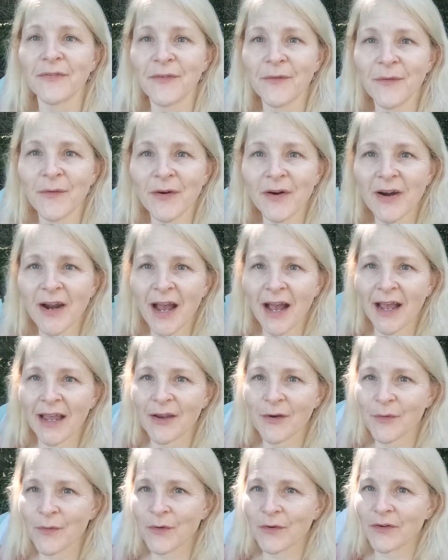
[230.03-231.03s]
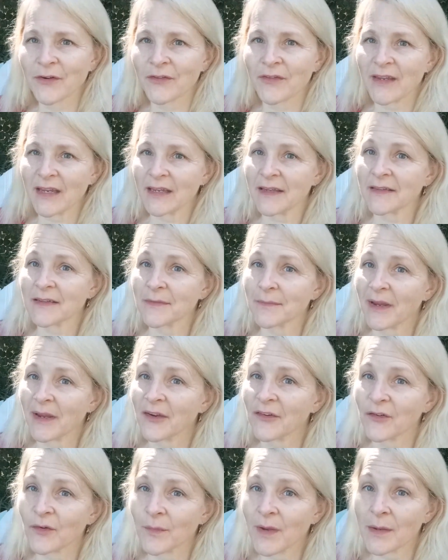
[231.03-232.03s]
before I ordered these to
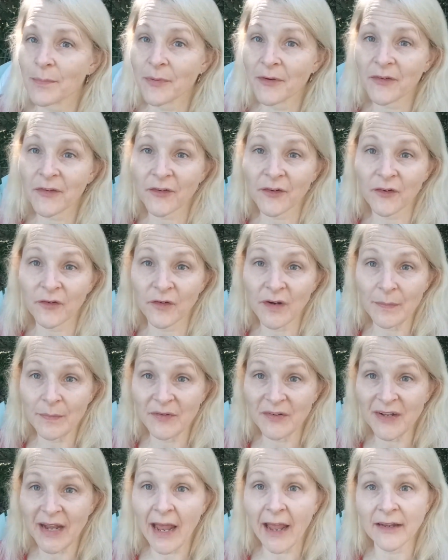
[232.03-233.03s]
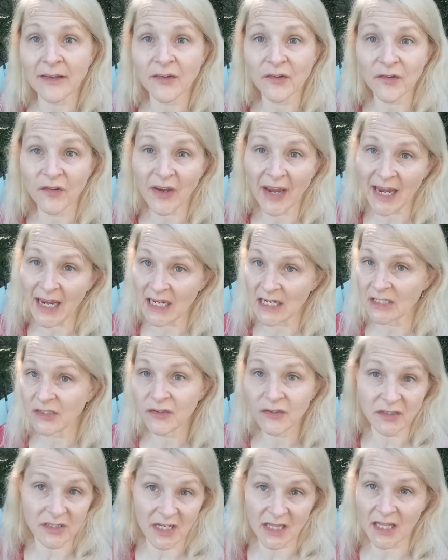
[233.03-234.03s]
make sure my prescription hadn't
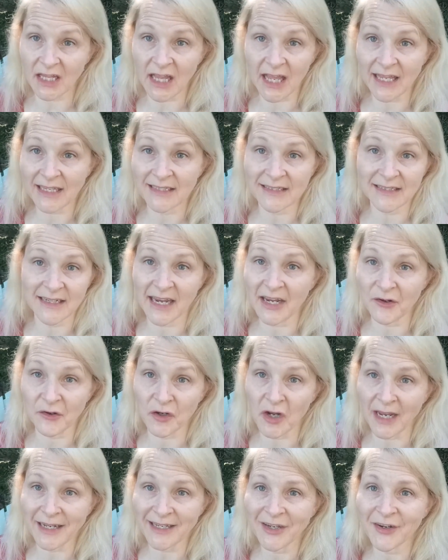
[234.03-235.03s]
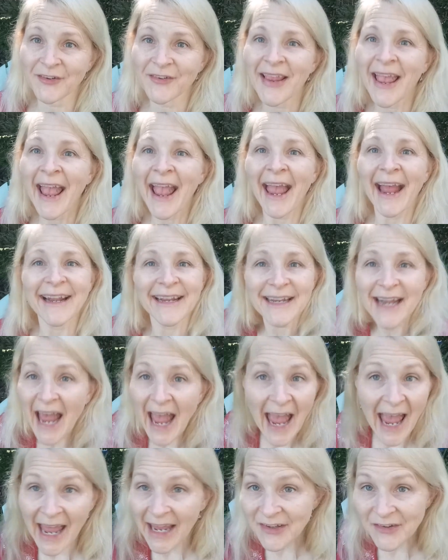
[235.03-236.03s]
changed in the last 8 or 9 years, and it
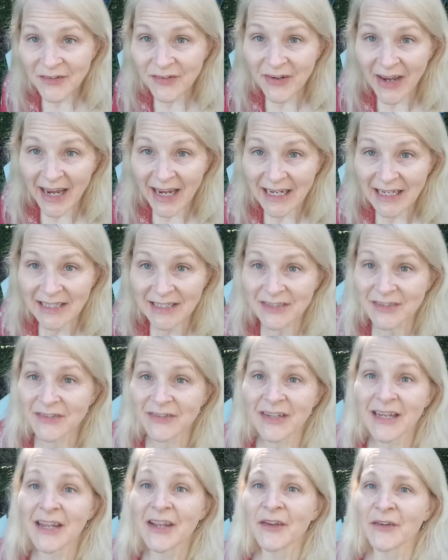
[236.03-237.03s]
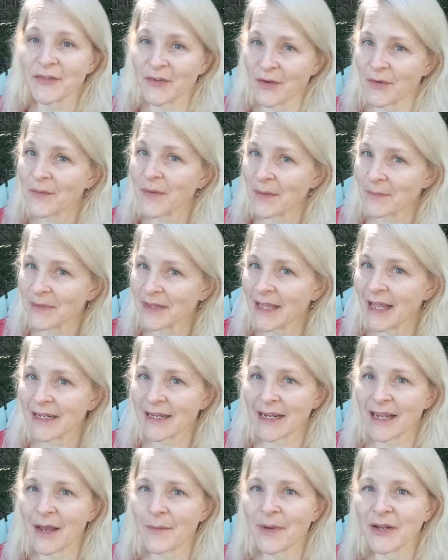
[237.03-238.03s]
had changed. So I'm
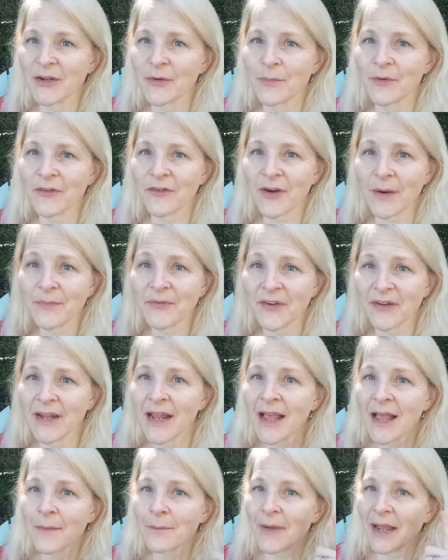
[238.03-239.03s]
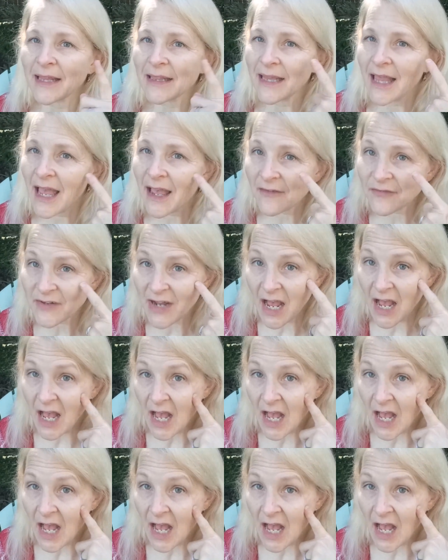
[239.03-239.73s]
glad I got my new prescription. My left